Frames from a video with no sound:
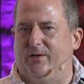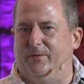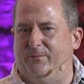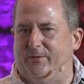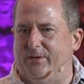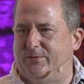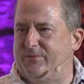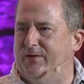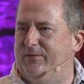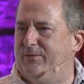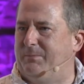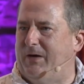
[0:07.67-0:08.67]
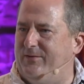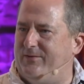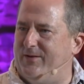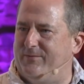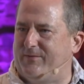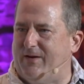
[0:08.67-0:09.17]
or for
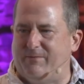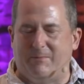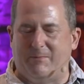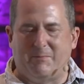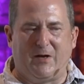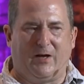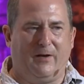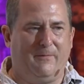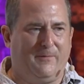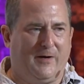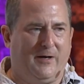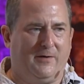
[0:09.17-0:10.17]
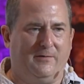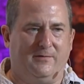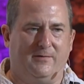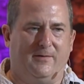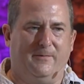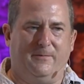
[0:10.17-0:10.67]
transparency of governmental
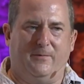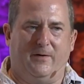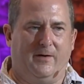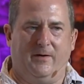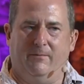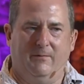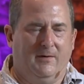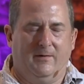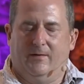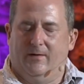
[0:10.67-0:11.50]
affairs, or for